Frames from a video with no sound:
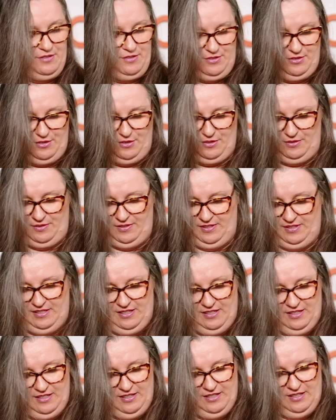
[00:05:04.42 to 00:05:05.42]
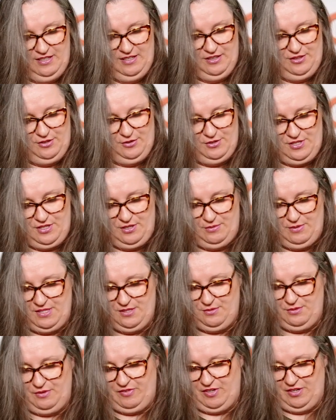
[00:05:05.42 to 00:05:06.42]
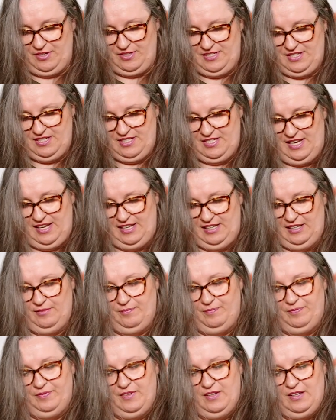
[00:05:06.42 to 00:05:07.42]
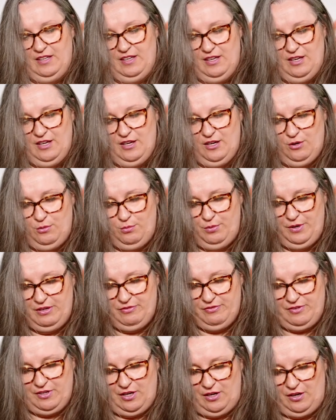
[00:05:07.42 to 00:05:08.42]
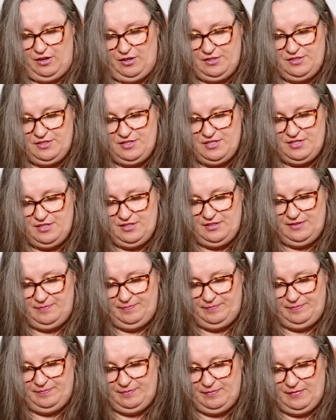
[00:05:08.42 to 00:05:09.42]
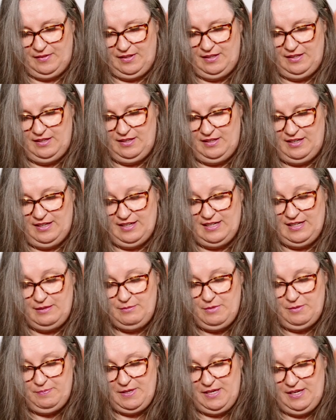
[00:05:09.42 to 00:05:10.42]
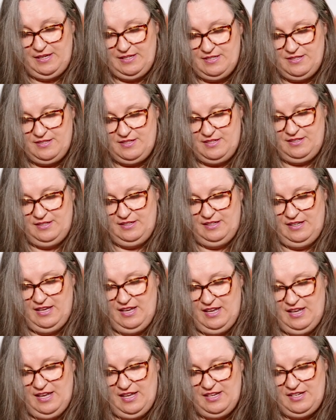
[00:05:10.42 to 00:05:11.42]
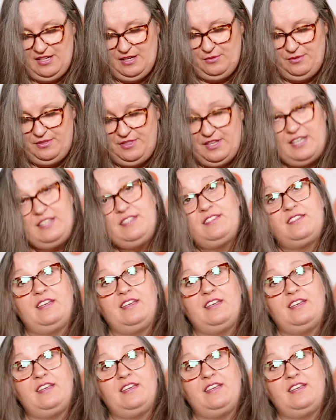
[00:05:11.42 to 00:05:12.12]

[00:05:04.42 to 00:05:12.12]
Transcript: So those are the ones we've got today. We've got a glimmer paste. Now this